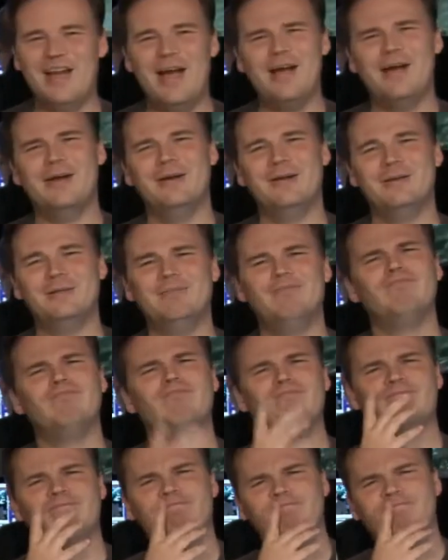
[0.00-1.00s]

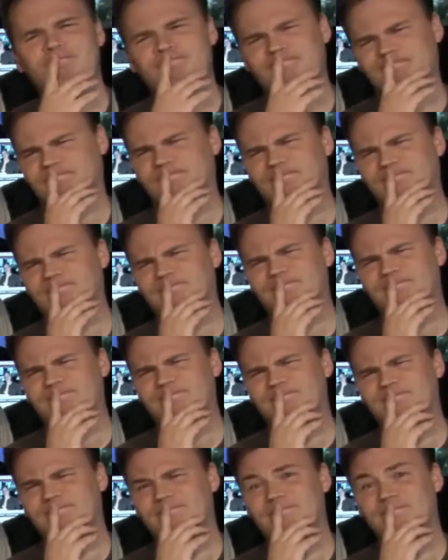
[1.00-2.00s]

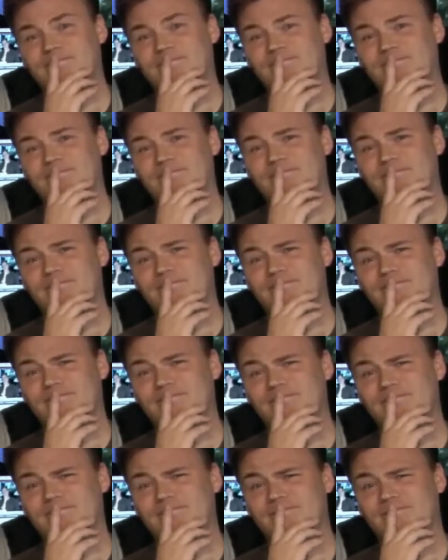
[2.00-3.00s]

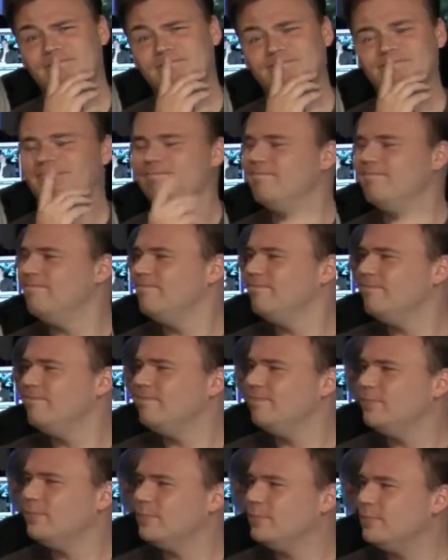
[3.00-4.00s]

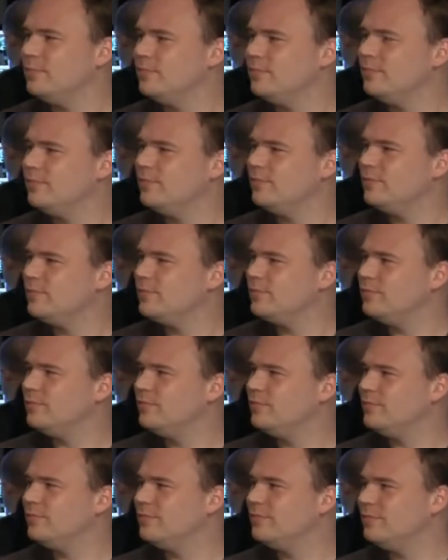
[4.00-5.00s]

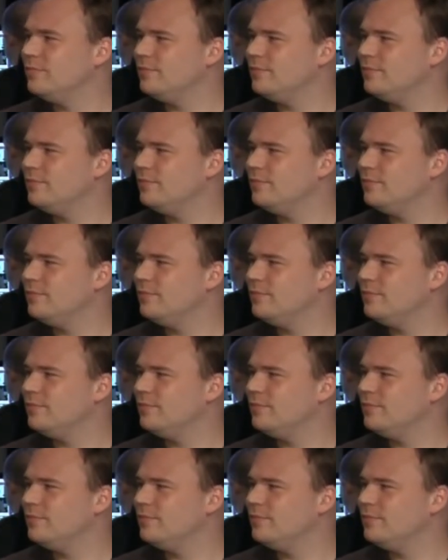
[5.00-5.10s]
(silent)